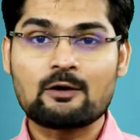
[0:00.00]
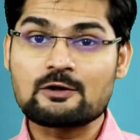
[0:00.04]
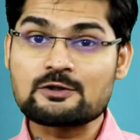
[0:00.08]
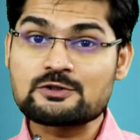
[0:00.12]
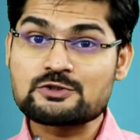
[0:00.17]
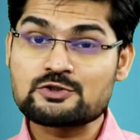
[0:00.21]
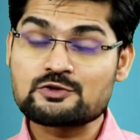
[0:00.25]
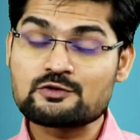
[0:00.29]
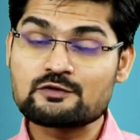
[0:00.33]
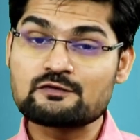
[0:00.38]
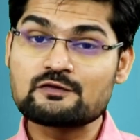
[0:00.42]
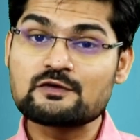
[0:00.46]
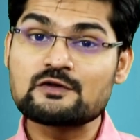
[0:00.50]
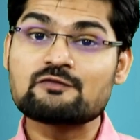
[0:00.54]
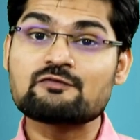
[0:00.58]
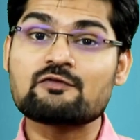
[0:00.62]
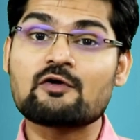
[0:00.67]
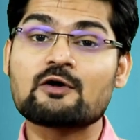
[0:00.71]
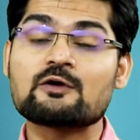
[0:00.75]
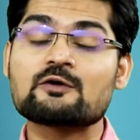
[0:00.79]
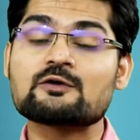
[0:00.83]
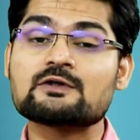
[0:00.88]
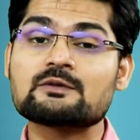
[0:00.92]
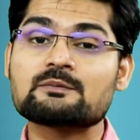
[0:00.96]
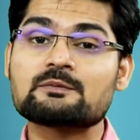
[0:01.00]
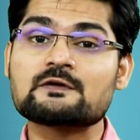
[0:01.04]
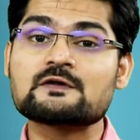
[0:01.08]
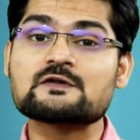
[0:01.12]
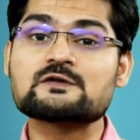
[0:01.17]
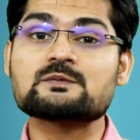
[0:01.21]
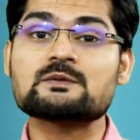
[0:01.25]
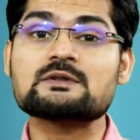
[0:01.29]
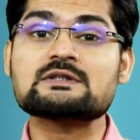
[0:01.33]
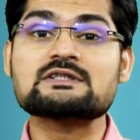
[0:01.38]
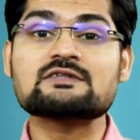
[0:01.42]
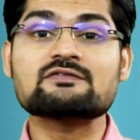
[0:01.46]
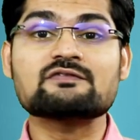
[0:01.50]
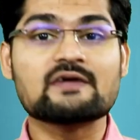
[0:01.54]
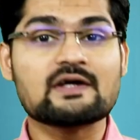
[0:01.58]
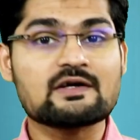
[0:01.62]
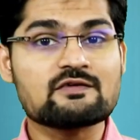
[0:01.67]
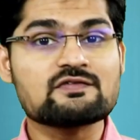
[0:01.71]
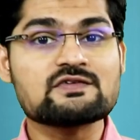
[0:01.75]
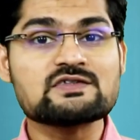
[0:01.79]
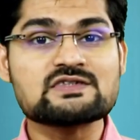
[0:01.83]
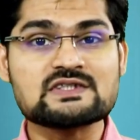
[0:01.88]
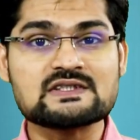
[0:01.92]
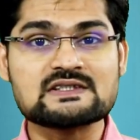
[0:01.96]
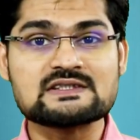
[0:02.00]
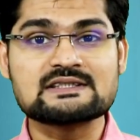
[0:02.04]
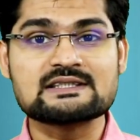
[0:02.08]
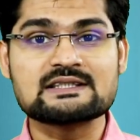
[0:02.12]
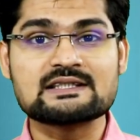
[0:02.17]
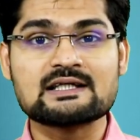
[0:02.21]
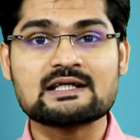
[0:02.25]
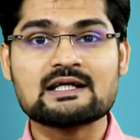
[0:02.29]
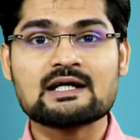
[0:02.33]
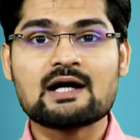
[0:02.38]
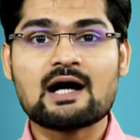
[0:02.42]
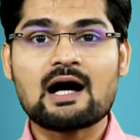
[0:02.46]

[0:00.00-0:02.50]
or should we follow the principles of efficiency?